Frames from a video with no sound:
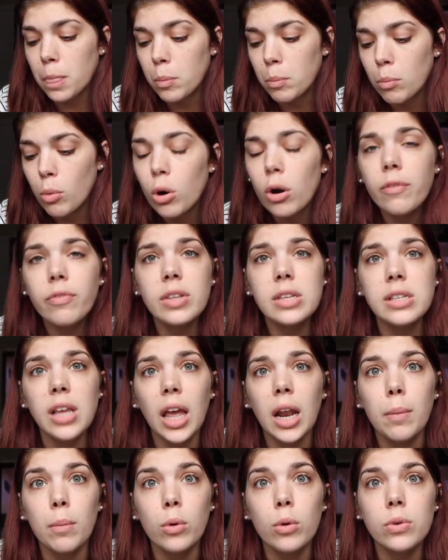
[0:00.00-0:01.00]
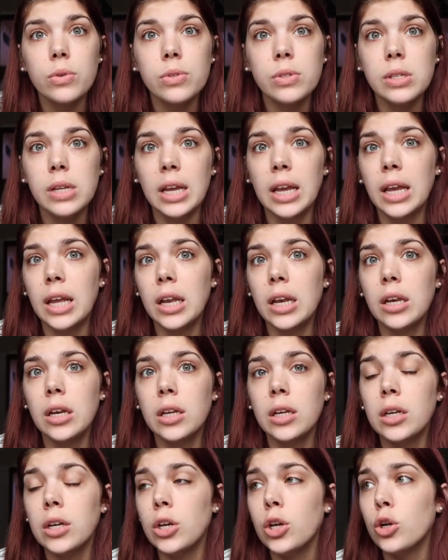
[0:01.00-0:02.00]
more of these animals
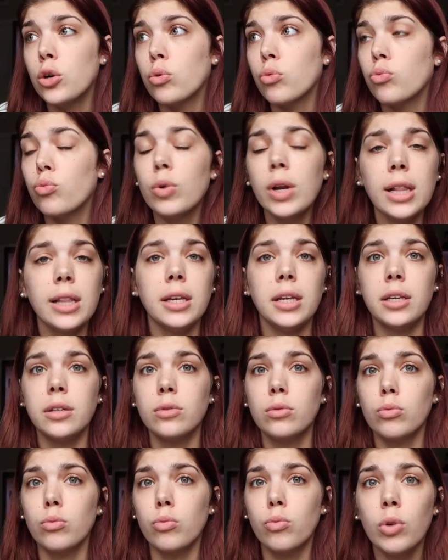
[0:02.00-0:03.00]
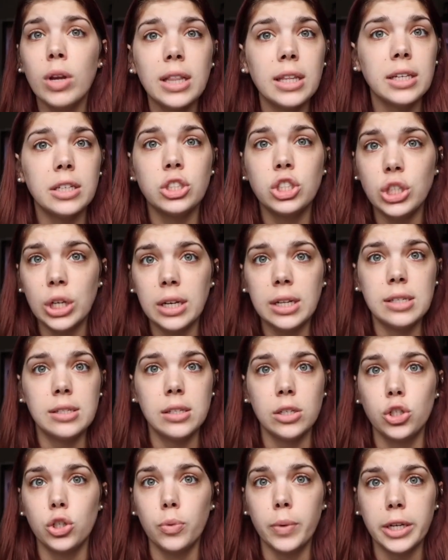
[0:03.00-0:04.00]
in really, really shitty
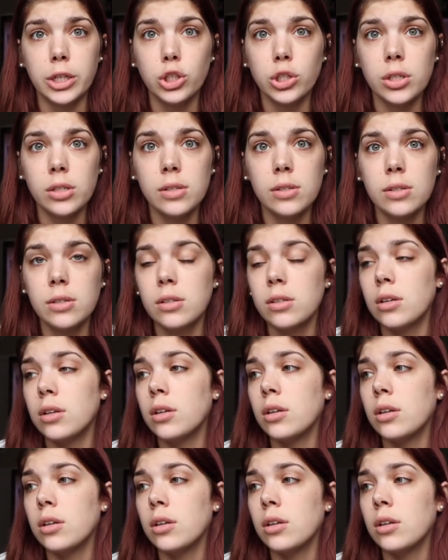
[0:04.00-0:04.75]
situations.